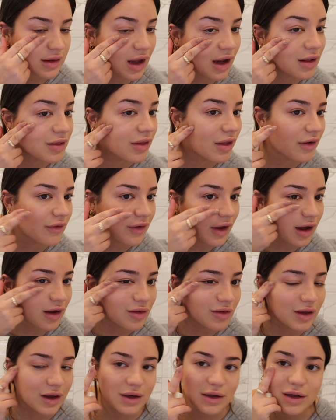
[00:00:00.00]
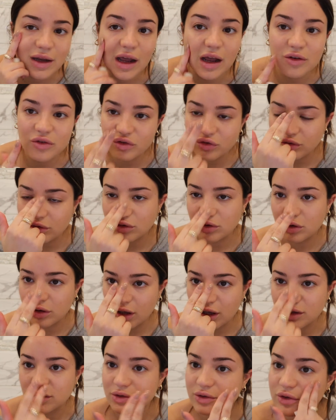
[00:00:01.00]
I love how like natural
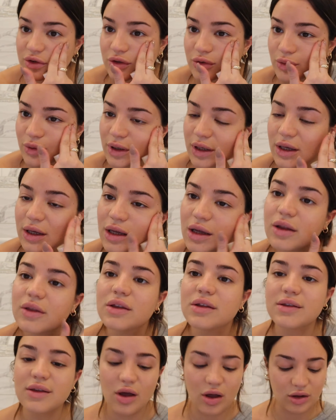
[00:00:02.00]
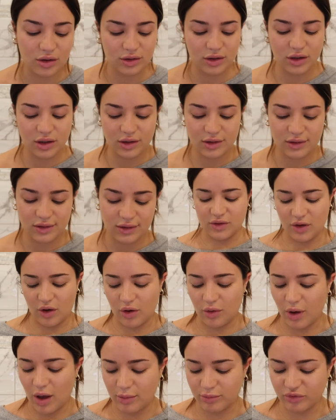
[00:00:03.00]
and dewy this all looks.
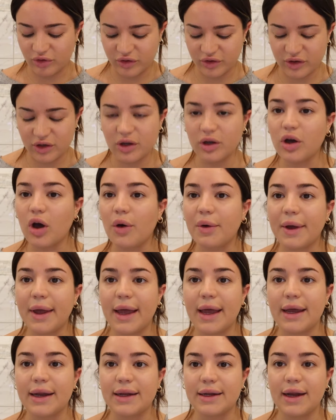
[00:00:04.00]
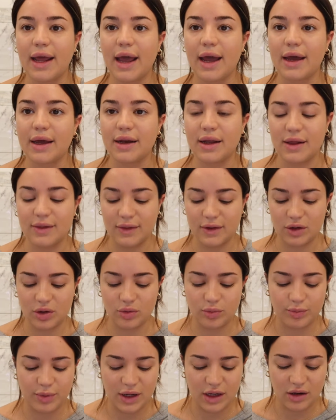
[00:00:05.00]
So I'm just gonna go ahead and add a
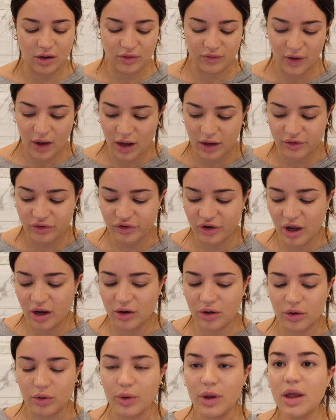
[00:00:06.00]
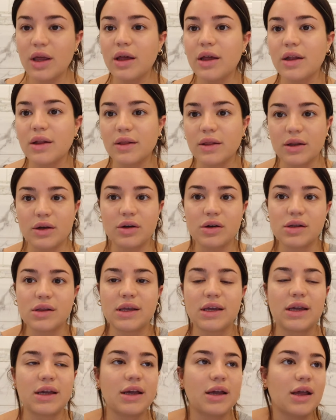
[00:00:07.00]
little bit of eyeshadow.
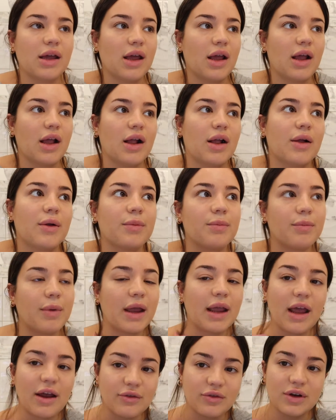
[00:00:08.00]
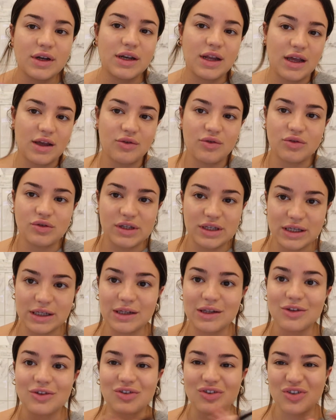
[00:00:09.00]
Literally my everyday
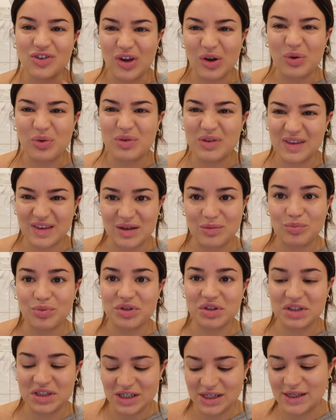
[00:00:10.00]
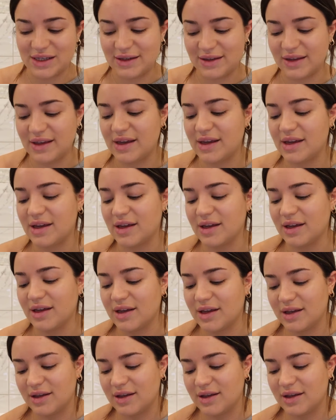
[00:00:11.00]
routine is so simple and easy.